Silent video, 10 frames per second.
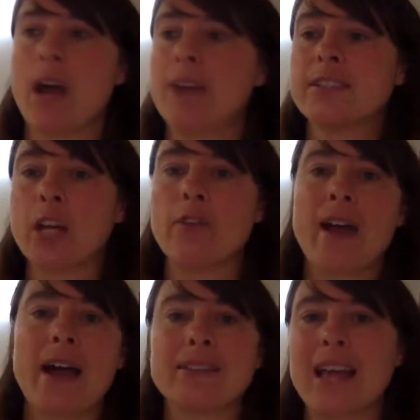and so
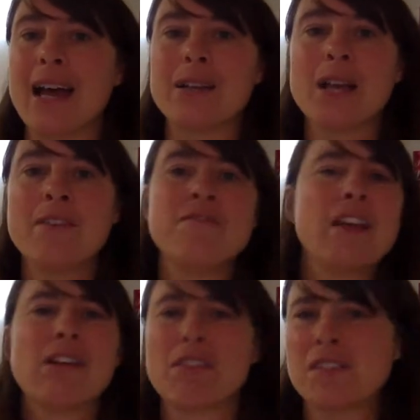that
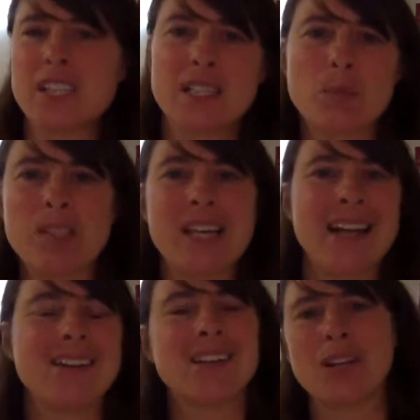figure of
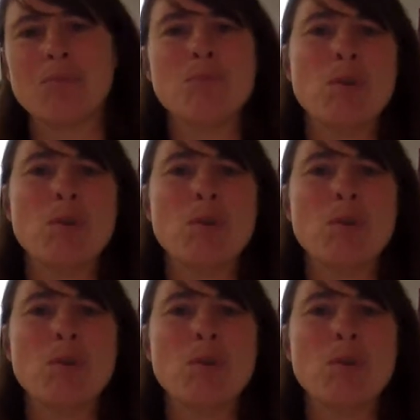6% can